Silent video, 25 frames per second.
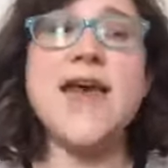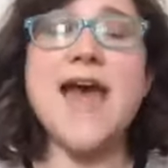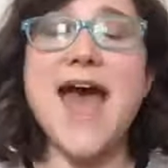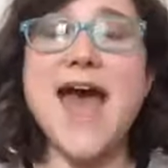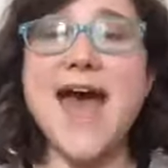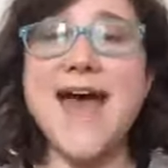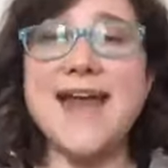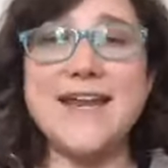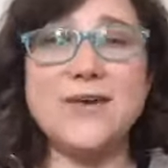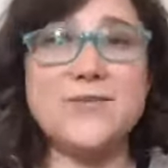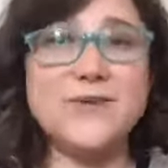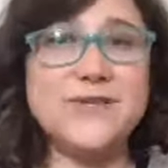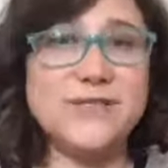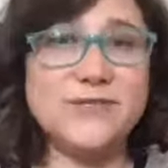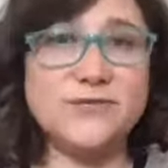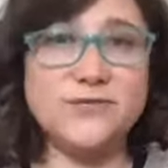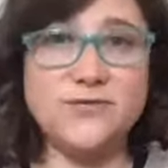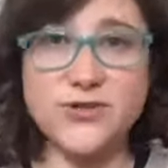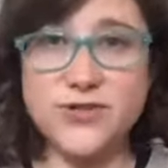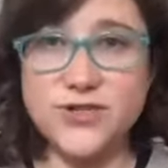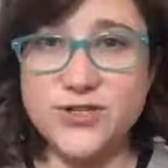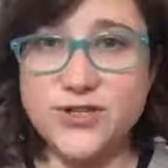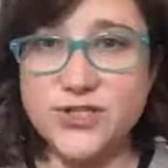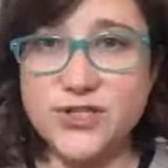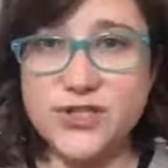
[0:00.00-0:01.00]
and it was
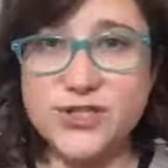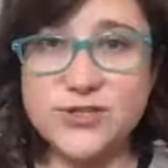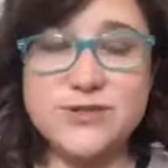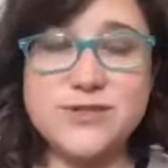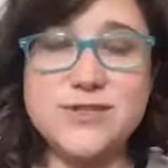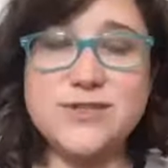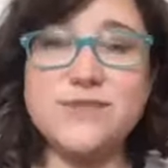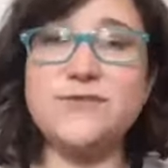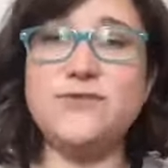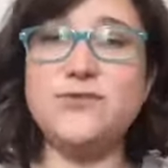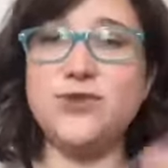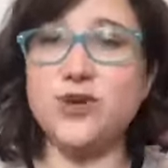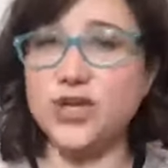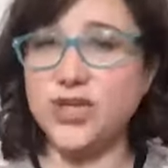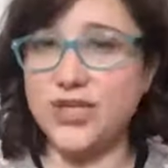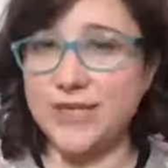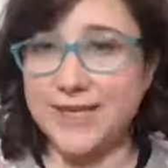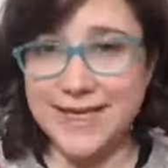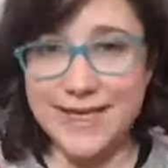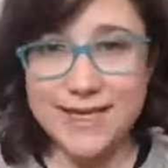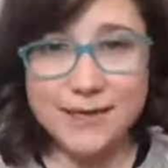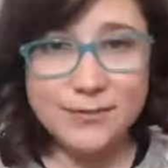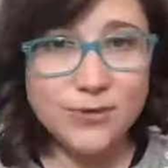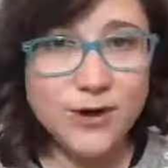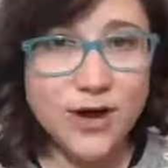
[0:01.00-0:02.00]
first used for
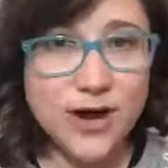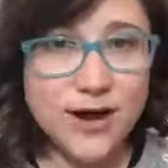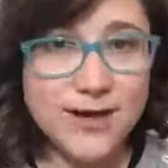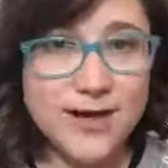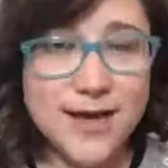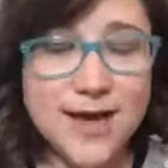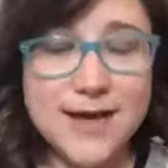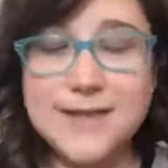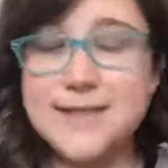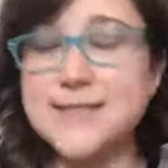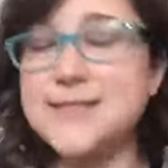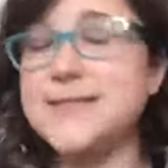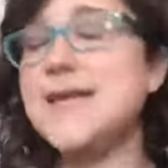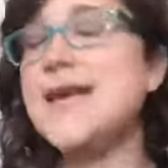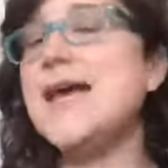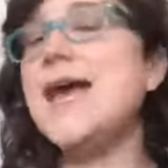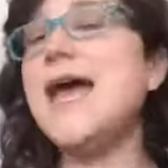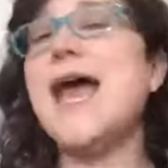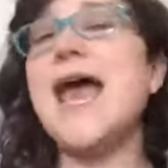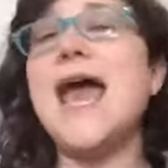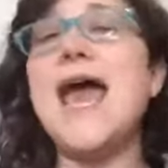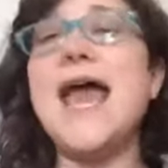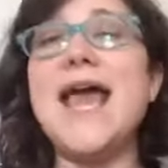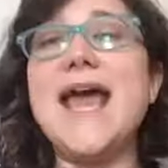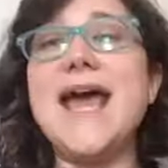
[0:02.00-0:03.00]
cleaning products
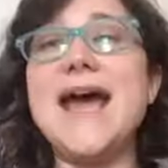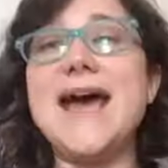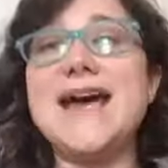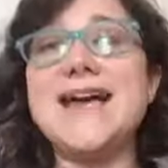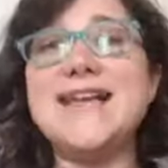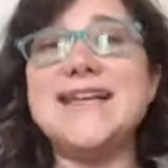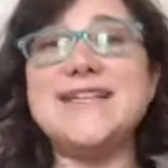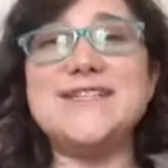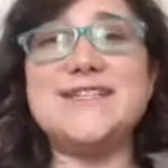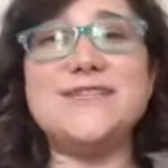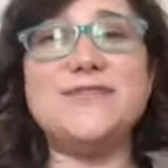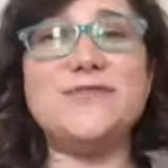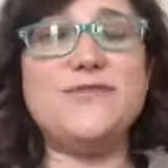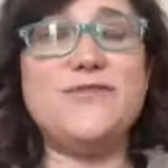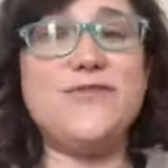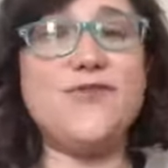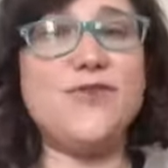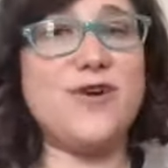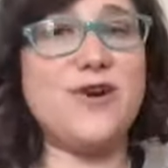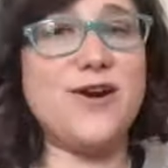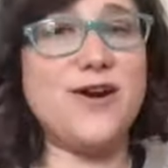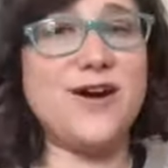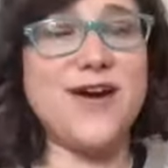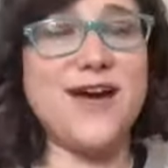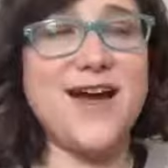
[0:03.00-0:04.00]
and
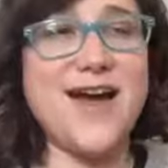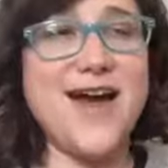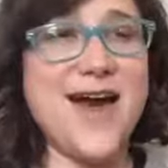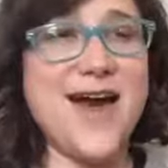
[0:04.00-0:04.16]
for